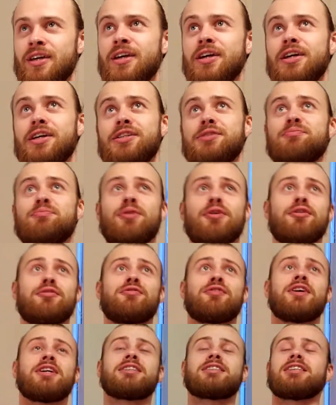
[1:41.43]
It's
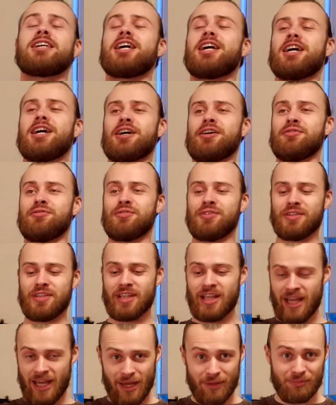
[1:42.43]
perfect. I feel
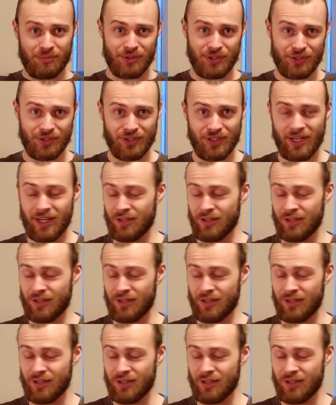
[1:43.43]
happier,